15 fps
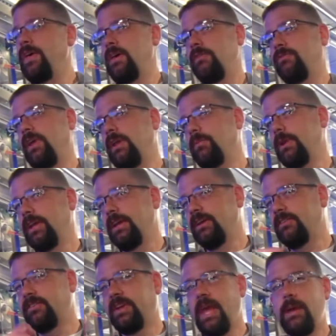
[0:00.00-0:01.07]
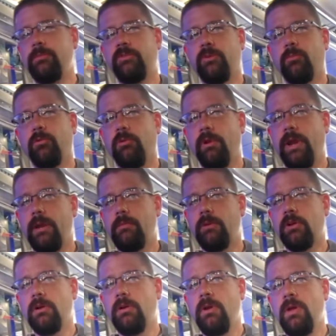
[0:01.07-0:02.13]
If anybody escapes a
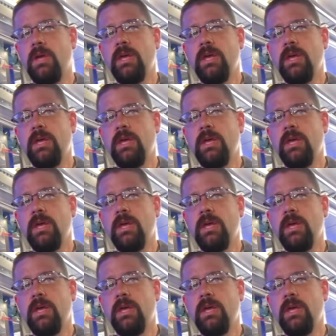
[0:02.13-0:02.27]
parameter,